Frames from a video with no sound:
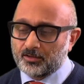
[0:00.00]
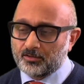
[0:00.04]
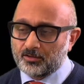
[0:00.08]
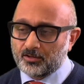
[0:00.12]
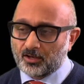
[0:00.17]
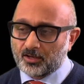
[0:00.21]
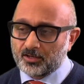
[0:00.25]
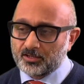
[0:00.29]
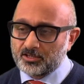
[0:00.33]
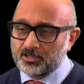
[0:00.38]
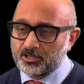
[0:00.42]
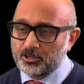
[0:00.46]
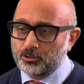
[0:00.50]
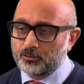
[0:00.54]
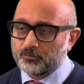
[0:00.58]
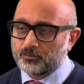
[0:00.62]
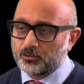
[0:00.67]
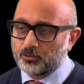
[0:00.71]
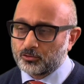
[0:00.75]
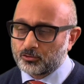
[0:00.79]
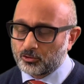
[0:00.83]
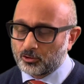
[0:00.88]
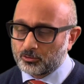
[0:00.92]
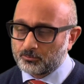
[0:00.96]
the idea of
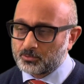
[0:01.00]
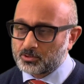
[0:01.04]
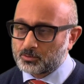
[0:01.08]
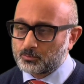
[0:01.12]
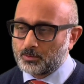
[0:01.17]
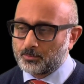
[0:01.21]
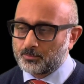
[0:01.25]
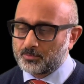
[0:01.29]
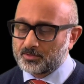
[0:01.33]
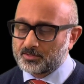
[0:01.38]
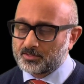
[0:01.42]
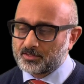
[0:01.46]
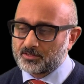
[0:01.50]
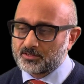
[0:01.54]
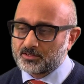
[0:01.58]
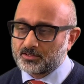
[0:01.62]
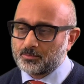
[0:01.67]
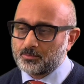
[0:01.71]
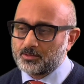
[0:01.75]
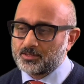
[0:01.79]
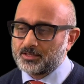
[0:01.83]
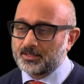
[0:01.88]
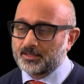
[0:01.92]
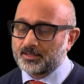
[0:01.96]
an autonomous weapon
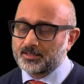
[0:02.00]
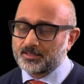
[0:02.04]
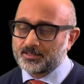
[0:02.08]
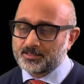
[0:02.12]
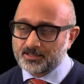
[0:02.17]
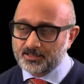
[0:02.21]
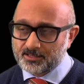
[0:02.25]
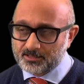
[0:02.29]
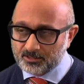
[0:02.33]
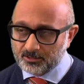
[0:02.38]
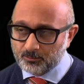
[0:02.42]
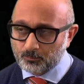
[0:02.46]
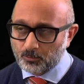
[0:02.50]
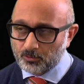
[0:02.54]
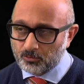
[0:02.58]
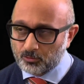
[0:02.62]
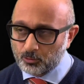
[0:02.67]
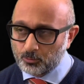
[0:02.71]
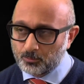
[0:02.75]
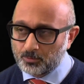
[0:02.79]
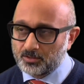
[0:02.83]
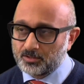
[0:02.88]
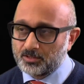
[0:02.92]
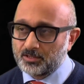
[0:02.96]
system is inconsistent with
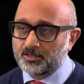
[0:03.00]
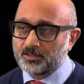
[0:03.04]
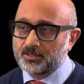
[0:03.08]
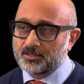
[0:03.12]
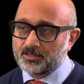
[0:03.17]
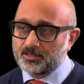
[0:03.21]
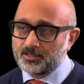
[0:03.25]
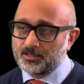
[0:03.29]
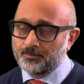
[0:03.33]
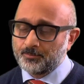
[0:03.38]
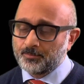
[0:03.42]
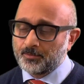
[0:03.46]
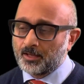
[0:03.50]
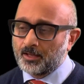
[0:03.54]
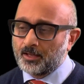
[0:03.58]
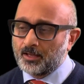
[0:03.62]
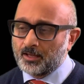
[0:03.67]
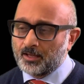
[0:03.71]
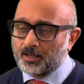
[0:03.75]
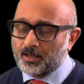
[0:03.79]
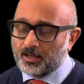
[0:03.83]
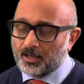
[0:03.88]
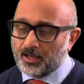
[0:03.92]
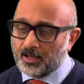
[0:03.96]
human dignity.
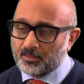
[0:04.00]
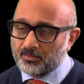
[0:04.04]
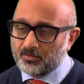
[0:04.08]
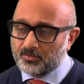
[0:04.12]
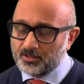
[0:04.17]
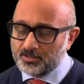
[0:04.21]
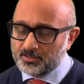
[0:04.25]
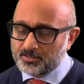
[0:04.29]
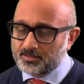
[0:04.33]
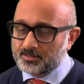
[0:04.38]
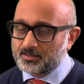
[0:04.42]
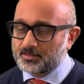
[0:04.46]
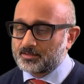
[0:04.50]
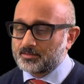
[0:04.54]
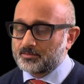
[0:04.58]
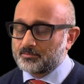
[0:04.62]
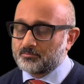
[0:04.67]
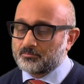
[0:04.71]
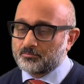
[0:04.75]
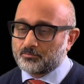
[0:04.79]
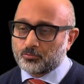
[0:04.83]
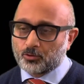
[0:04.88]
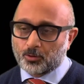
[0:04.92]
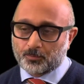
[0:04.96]
And this
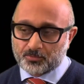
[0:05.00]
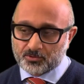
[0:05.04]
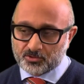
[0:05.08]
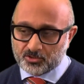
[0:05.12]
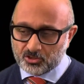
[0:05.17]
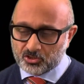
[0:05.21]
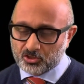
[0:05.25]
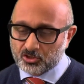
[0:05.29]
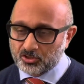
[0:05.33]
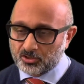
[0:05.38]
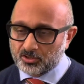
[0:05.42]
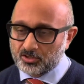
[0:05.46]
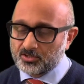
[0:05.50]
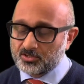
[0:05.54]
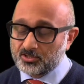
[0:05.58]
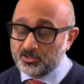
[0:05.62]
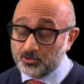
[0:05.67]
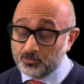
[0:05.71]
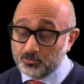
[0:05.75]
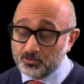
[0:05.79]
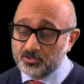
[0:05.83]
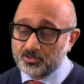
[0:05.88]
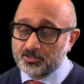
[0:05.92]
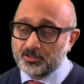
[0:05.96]
proposition is
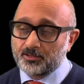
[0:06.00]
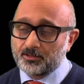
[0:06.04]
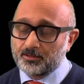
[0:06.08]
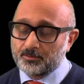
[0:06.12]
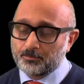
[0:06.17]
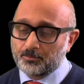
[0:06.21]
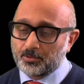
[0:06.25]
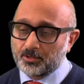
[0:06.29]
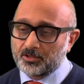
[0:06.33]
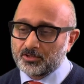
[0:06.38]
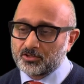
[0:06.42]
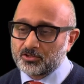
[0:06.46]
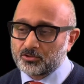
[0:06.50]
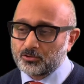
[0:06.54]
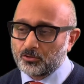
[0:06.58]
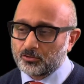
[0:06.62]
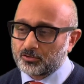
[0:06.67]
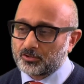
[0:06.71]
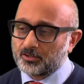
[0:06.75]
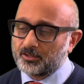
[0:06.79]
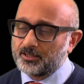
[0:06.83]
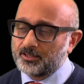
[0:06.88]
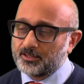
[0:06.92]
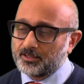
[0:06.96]
interesting, but it's
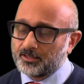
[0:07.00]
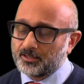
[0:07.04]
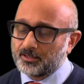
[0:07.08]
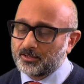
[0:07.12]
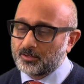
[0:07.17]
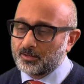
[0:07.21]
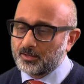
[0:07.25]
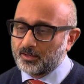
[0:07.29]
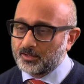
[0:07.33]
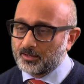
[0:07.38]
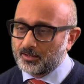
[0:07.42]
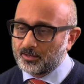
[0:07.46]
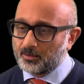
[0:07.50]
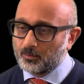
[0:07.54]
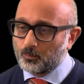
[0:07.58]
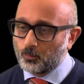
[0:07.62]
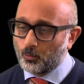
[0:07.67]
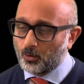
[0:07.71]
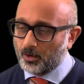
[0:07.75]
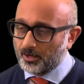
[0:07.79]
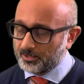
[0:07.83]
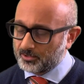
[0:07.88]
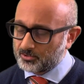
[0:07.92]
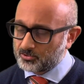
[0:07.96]
not clear uh,
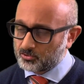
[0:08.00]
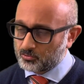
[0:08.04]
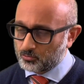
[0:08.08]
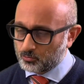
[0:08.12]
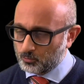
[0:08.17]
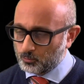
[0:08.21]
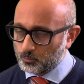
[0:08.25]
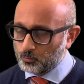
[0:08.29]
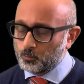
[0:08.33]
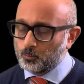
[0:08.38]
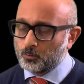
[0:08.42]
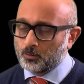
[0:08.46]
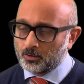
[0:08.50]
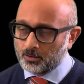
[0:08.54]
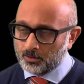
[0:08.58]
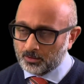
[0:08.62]
why it's true.